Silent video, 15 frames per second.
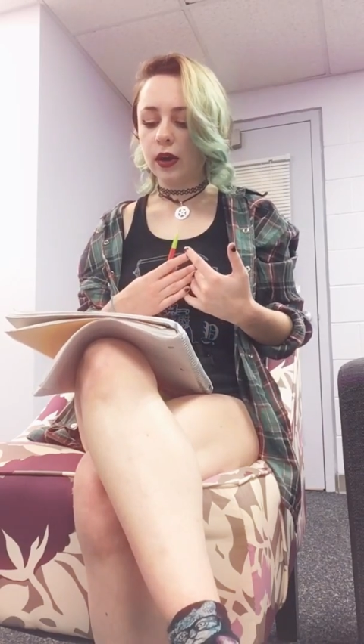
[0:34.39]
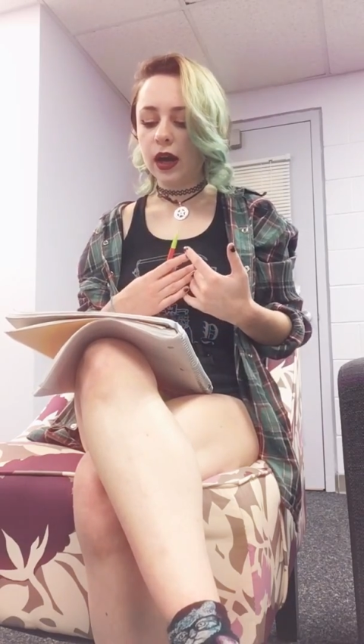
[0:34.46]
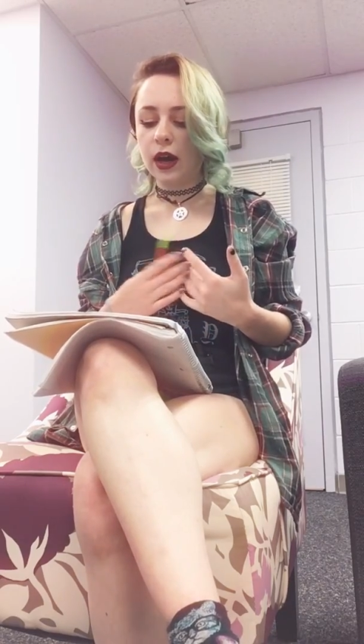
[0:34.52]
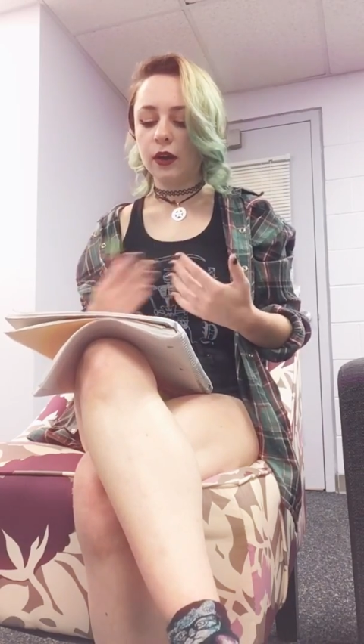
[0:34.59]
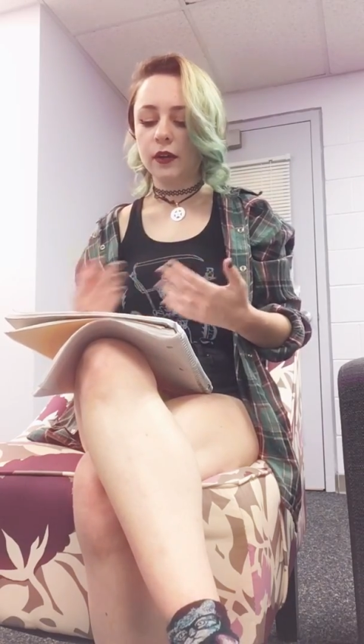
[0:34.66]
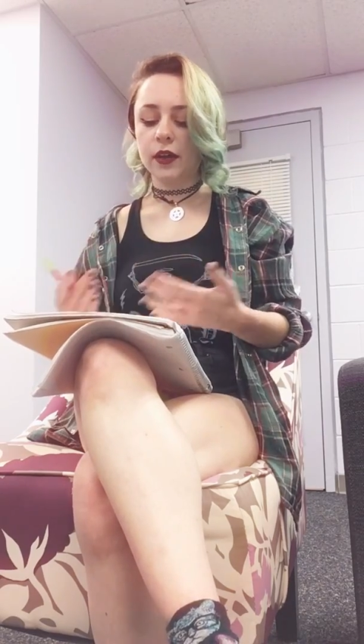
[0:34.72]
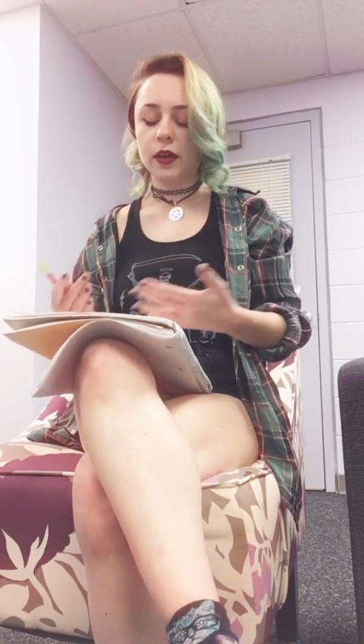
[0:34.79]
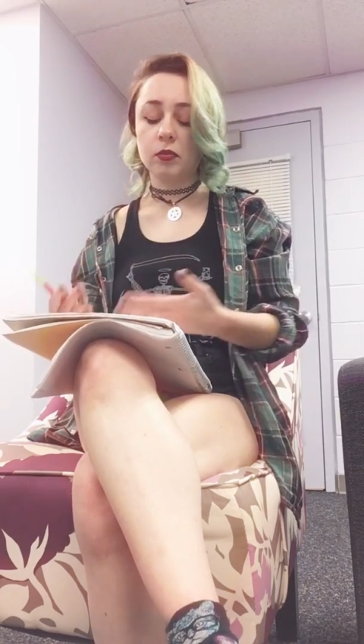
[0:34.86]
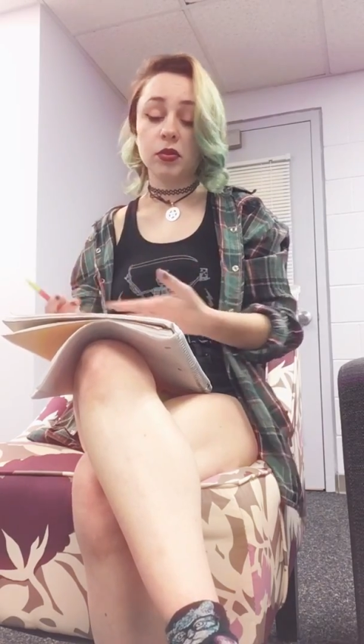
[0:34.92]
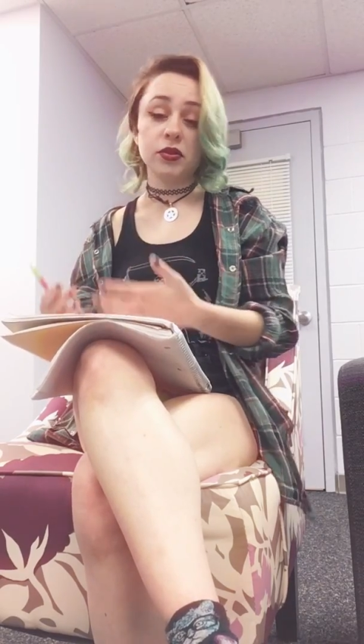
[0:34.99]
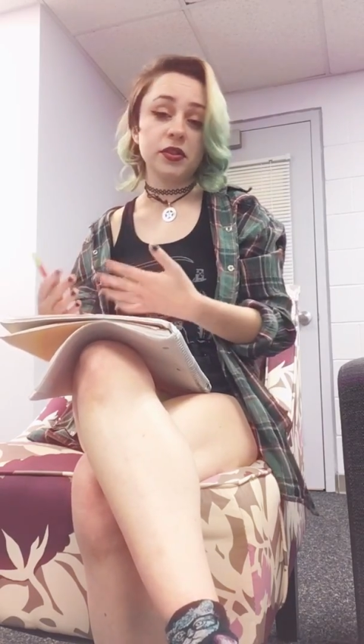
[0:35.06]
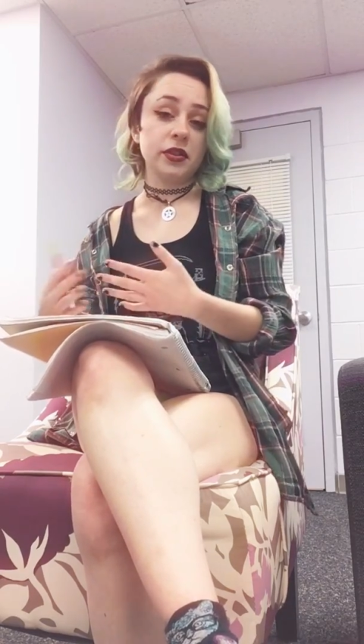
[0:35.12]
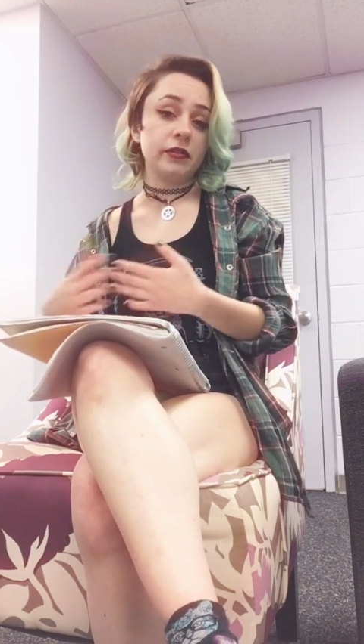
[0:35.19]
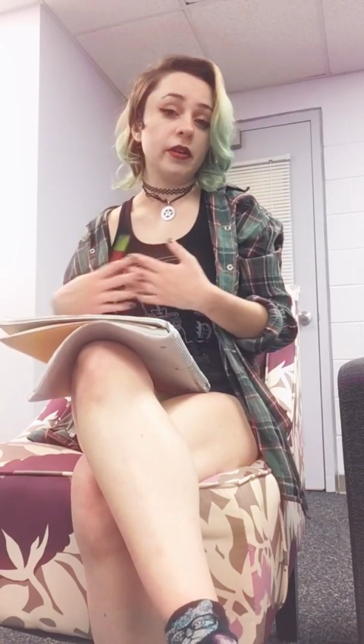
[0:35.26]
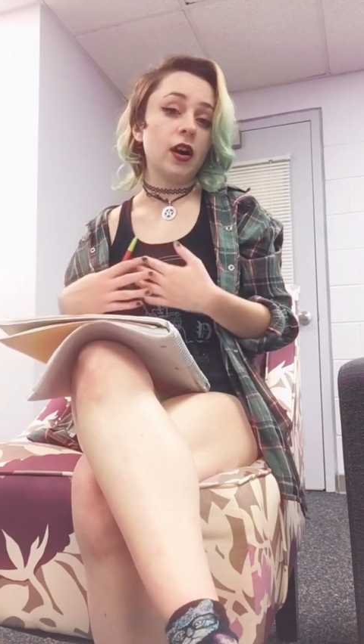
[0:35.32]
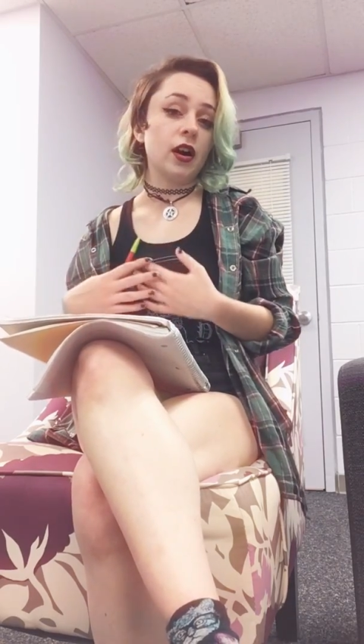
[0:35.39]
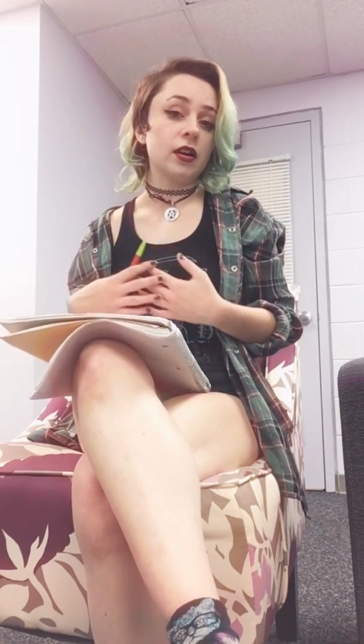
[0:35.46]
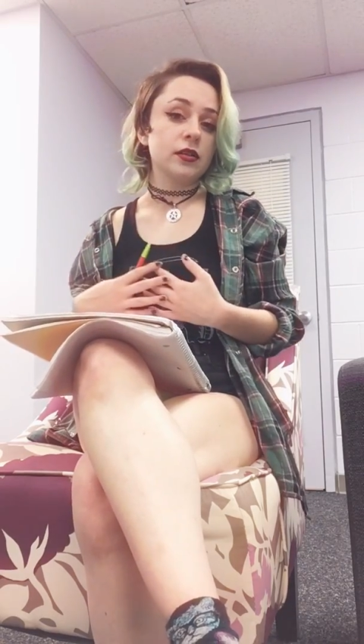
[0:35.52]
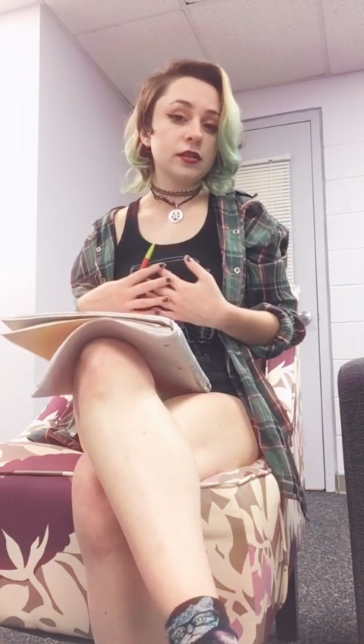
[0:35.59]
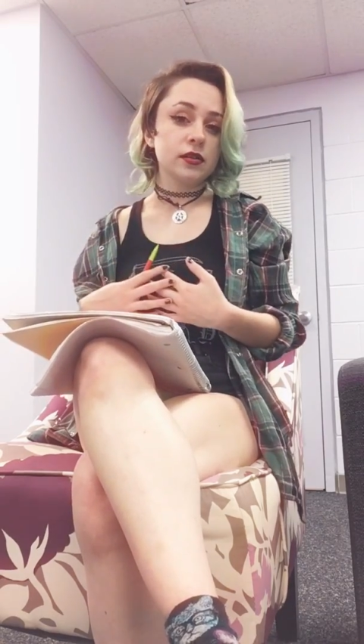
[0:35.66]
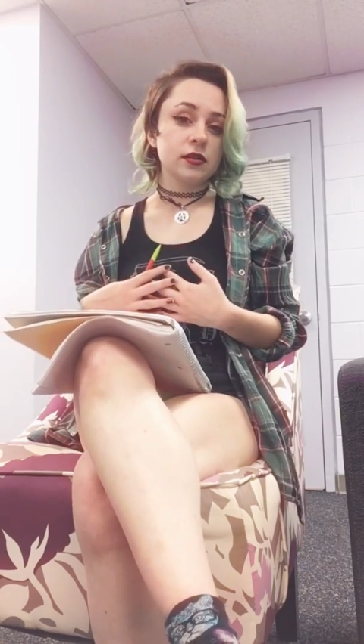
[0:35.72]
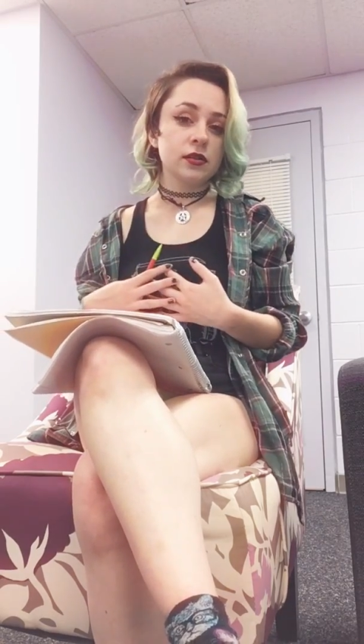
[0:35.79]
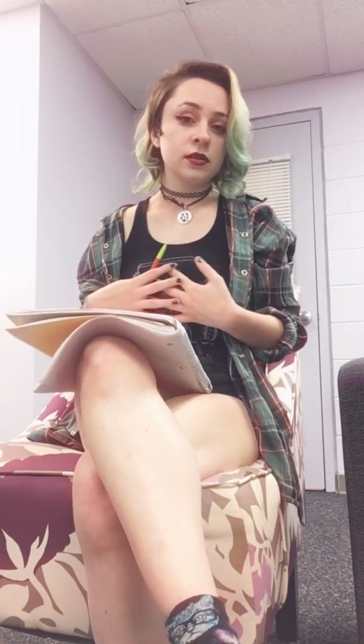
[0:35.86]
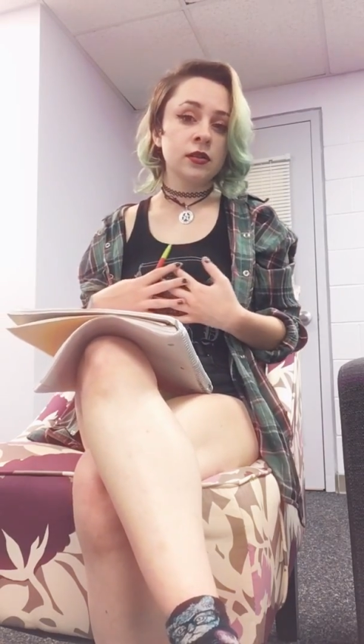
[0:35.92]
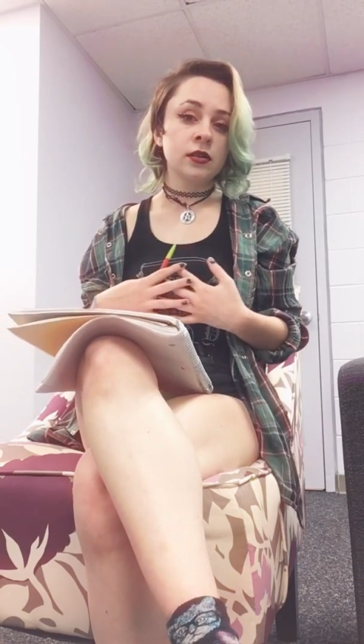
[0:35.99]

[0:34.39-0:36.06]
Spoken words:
how they perceive us.